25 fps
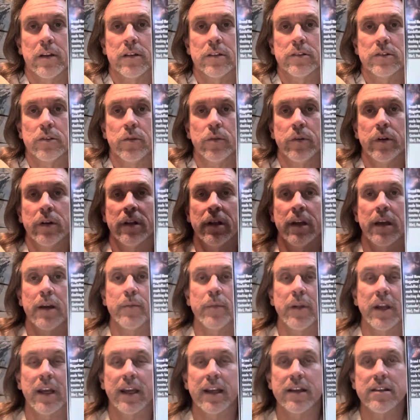storyline,
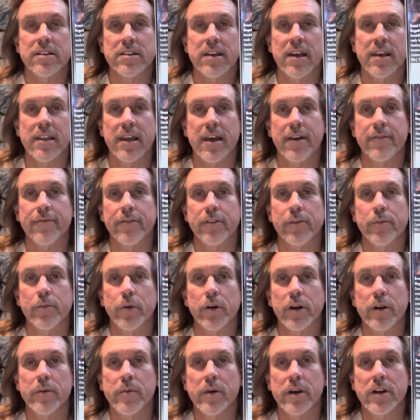but I could say that for
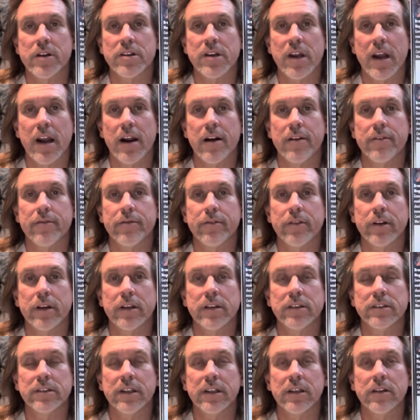pretty much every
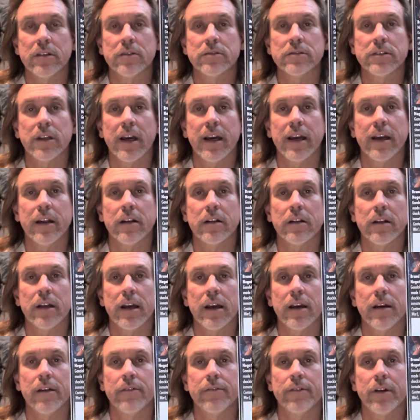single title
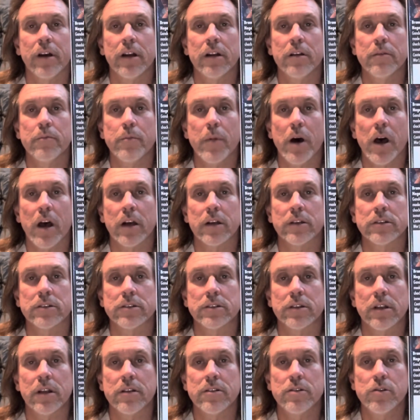I've
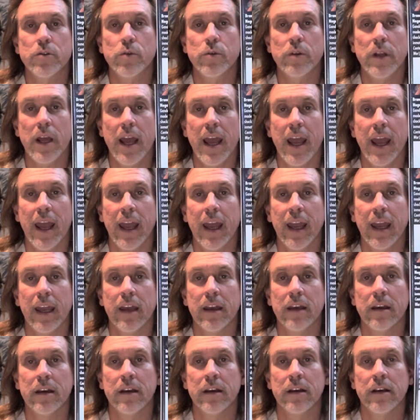unboxed today.
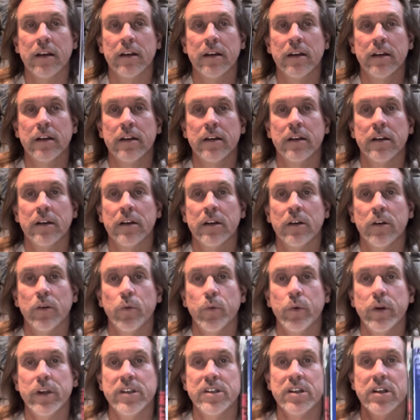
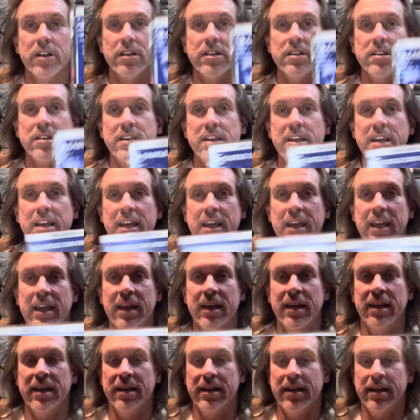We shall see.
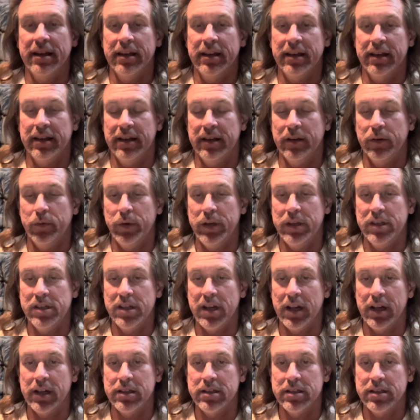We
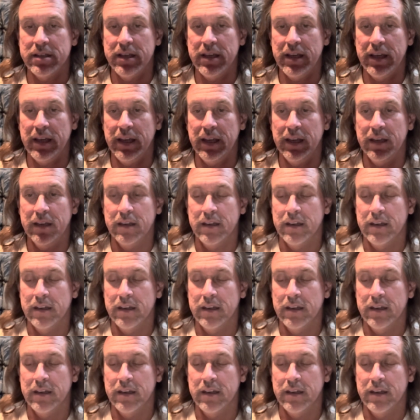shall see.